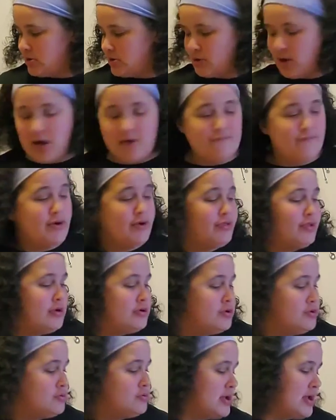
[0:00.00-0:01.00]
So, without further
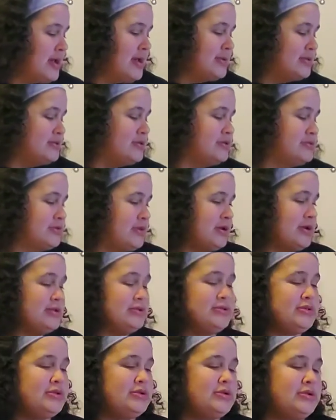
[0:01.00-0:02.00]
ado, guys, let's get
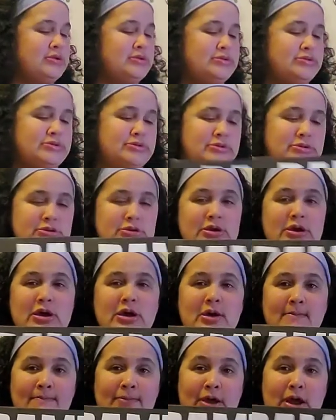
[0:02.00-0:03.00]
into this.
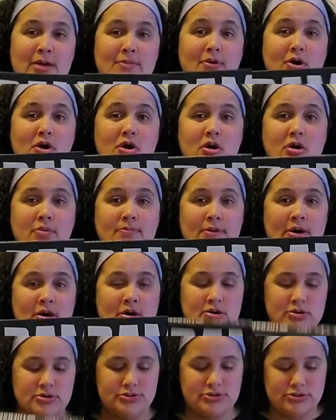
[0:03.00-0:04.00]
Bam Horror
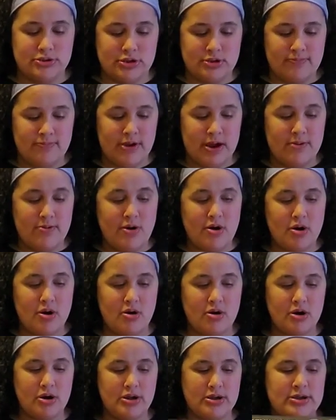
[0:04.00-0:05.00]
Box. Bam
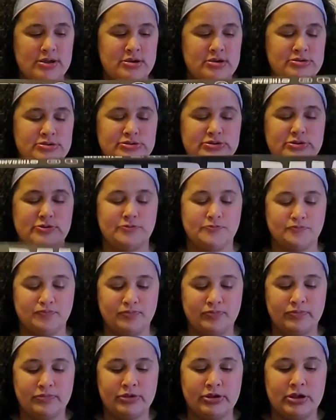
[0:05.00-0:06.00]
Horror is
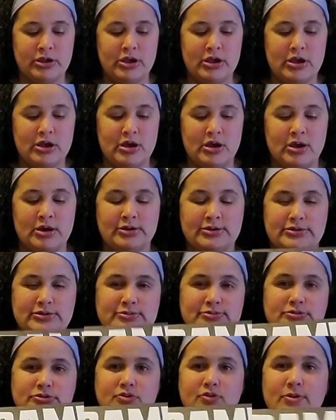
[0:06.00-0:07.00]
a
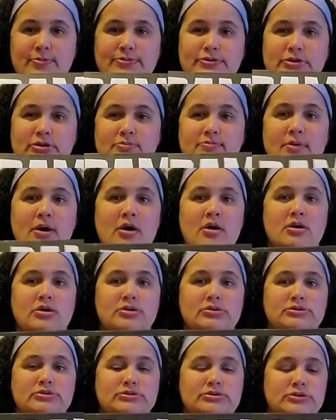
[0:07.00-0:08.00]
subscription
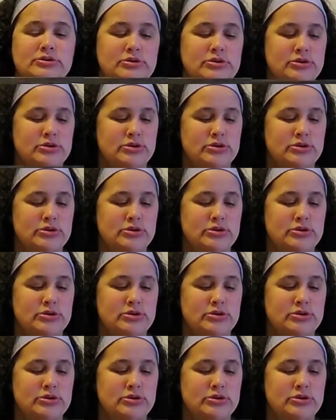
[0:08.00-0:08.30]
box.